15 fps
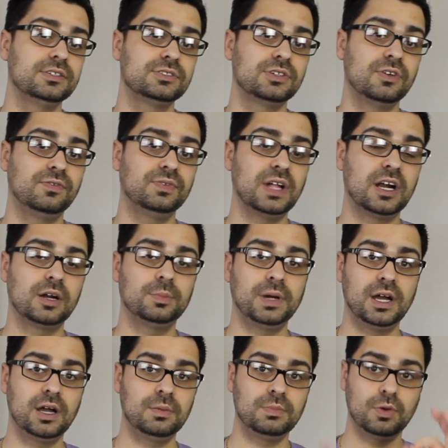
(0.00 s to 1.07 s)
So
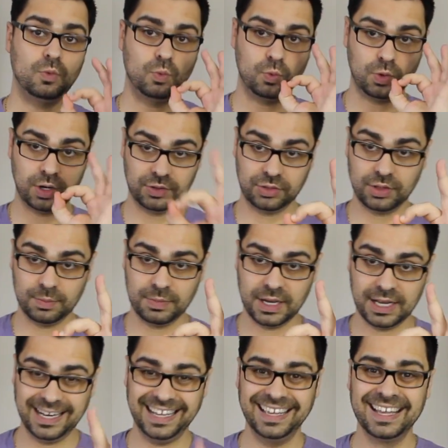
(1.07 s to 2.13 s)
Flowerbomb, worth the
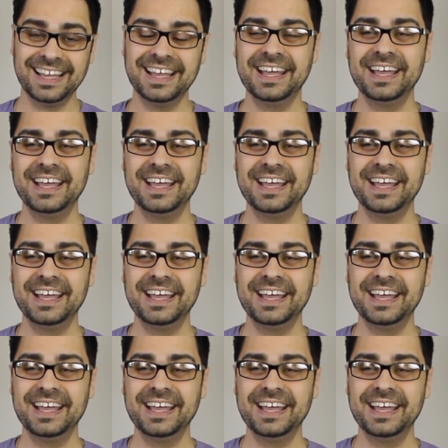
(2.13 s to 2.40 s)
money.